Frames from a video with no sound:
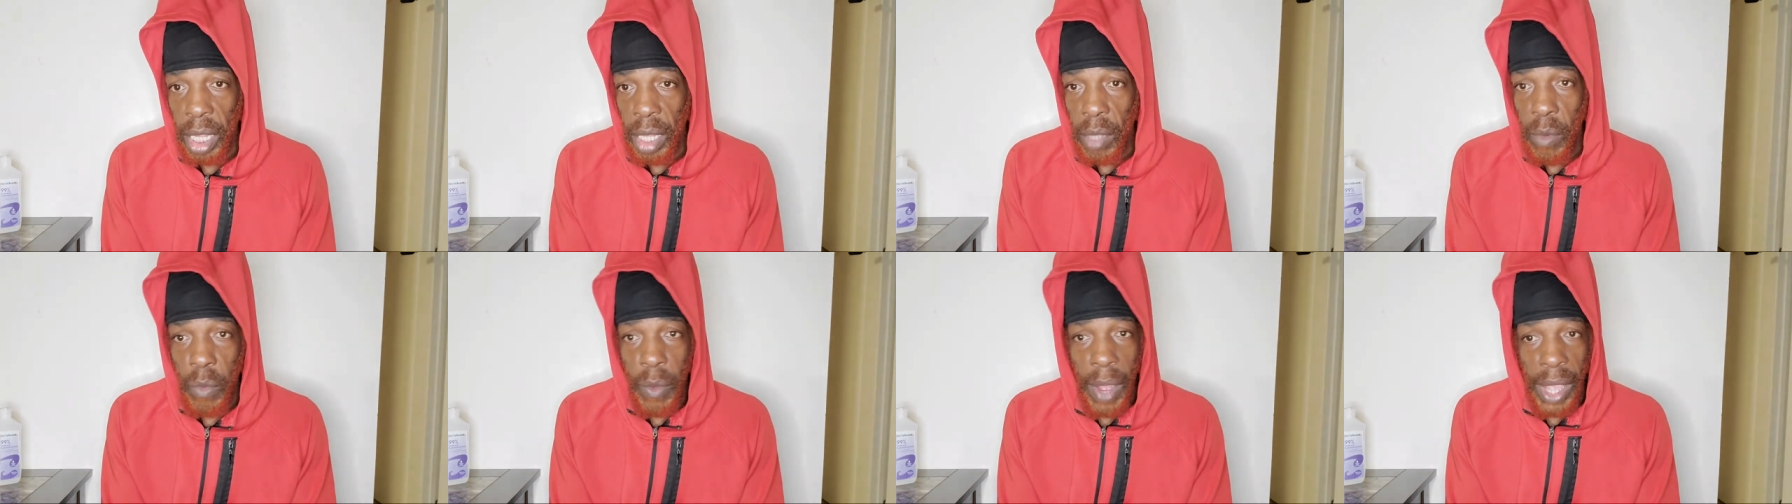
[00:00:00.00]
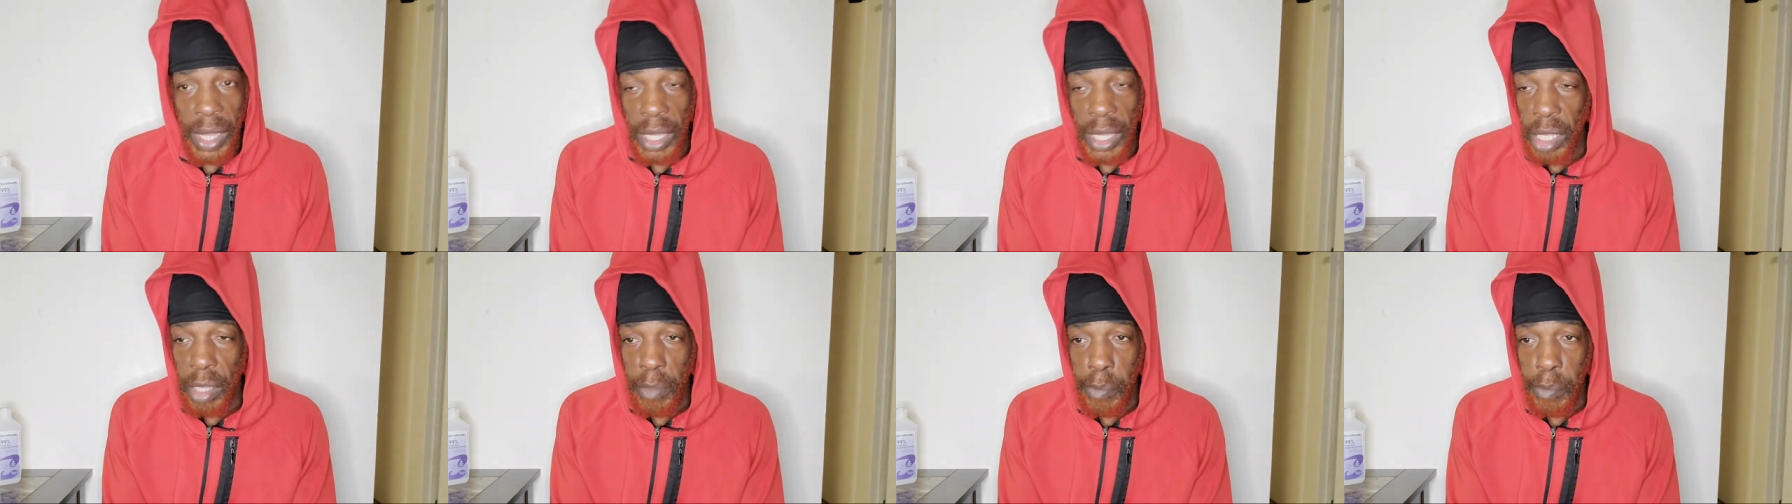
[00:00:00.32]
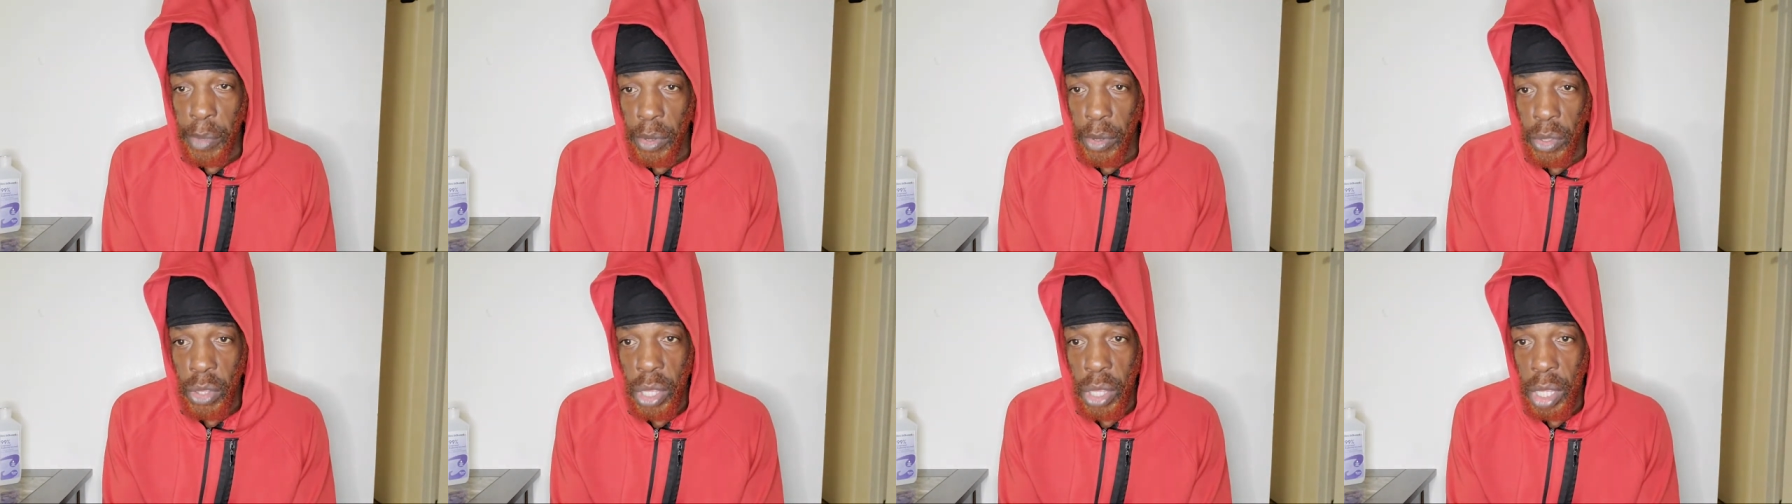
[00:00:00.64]
right in the
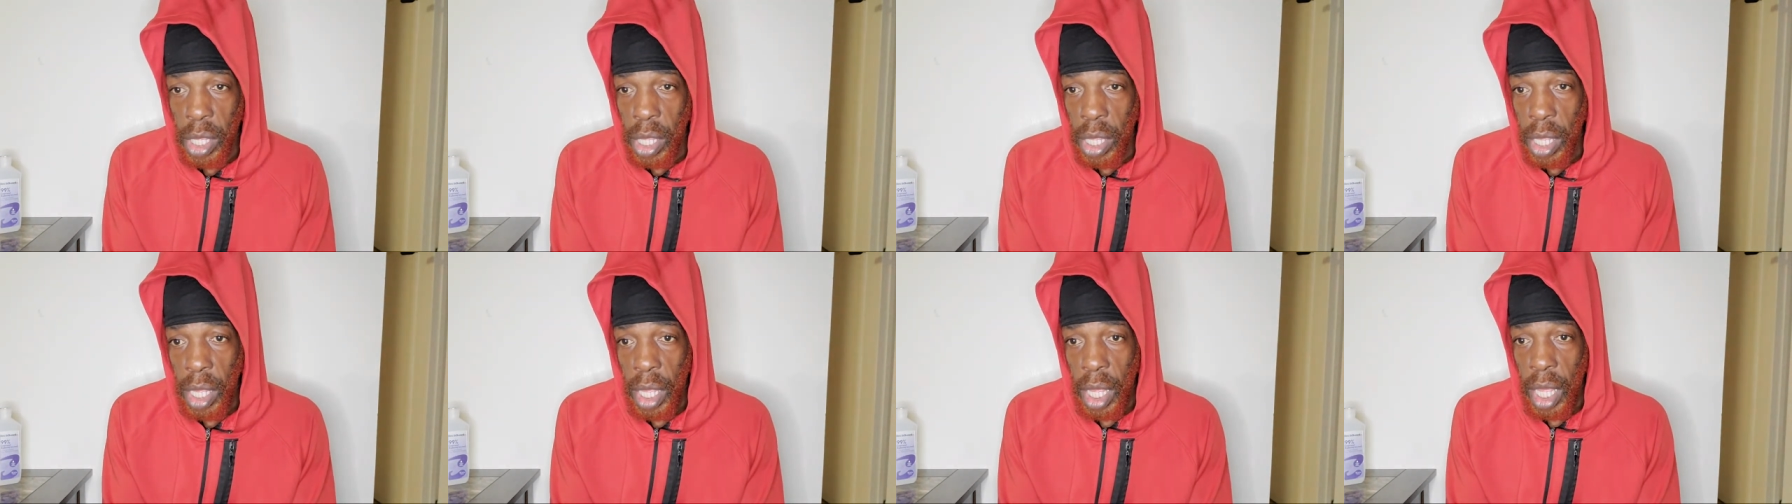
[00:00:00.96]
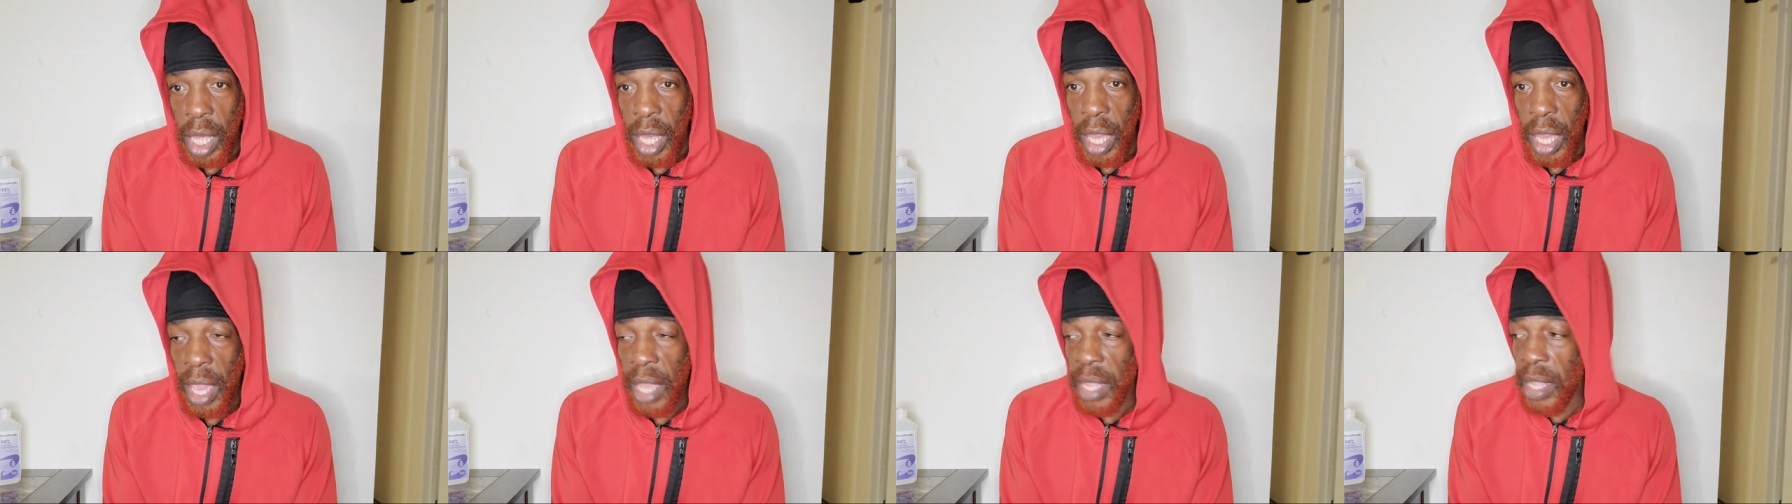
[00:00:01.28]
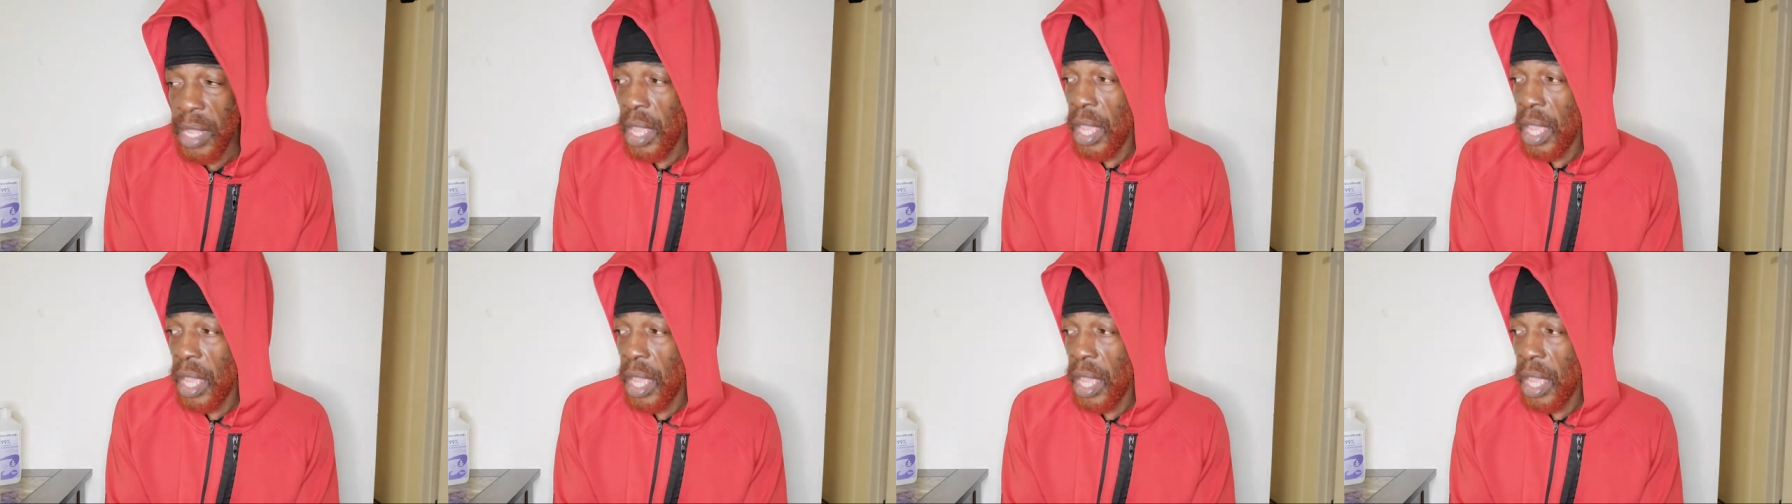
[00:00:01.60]
bush. And